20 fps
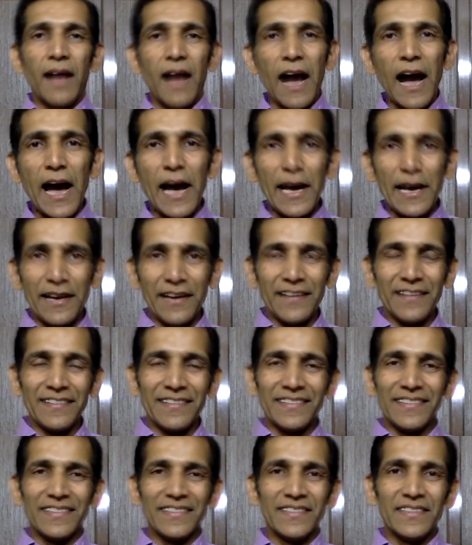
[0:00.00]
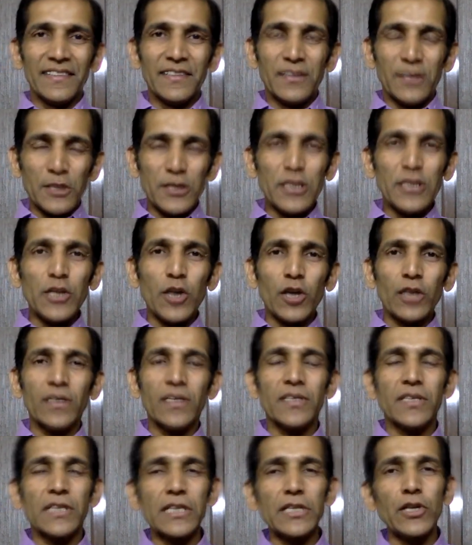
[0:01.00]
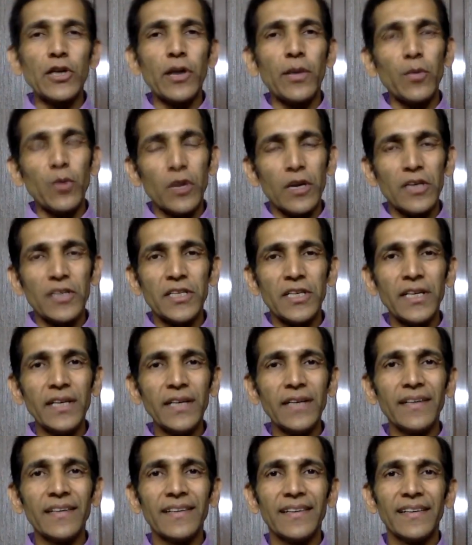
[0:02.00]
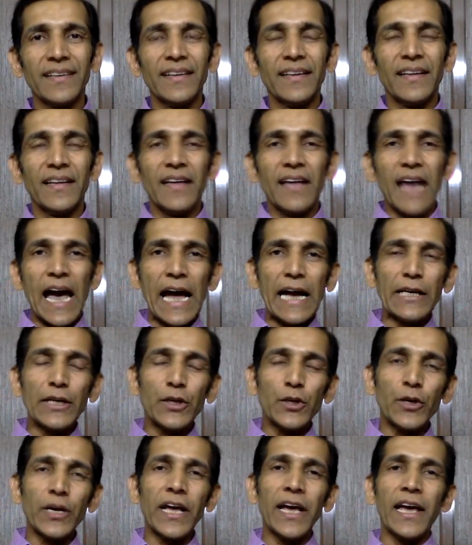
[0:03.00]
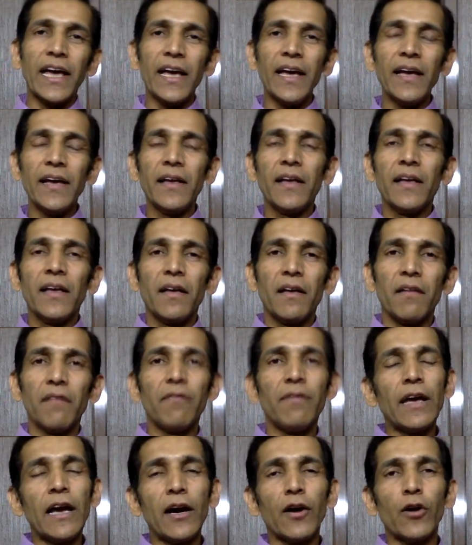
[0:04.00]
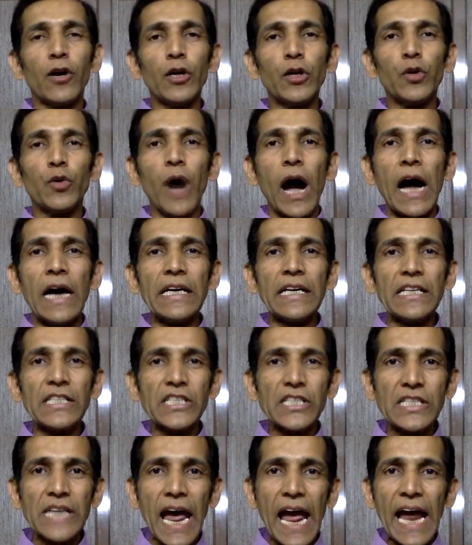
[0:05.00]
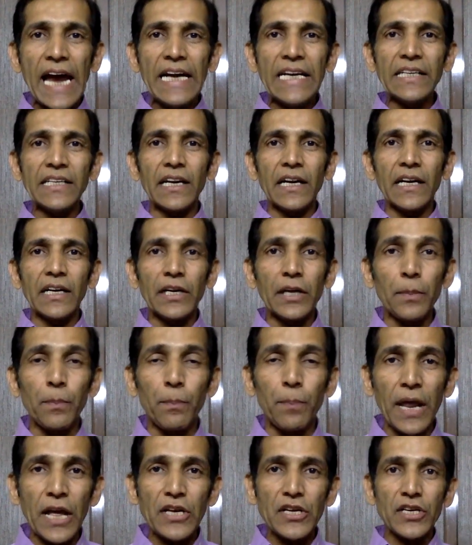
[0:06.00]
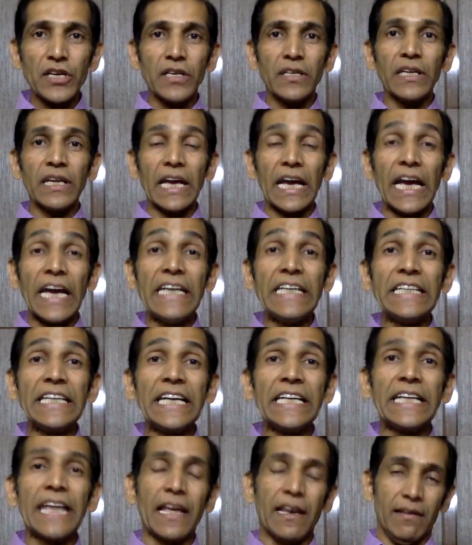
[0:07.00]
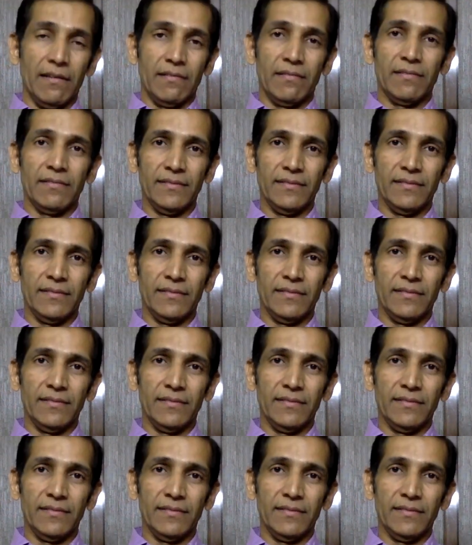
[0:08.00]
Hi, this is Dr. Sanjoy Mukherjee, and today we are going to understand depression in detail.